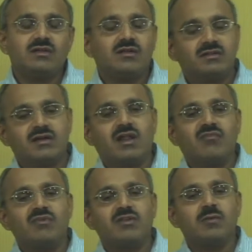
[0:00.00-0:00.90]
the
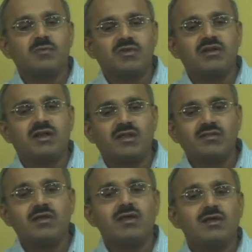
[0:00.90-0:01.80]
graph is represented as
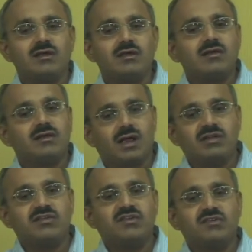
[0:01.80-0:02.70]

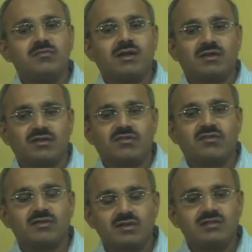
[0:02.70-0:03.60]
adjacency matrix
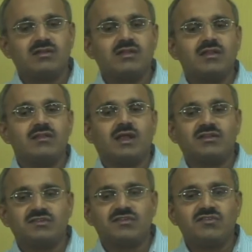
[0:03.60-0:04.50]
rather than the
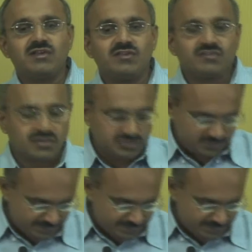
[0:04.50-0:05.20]
adjacency list structure.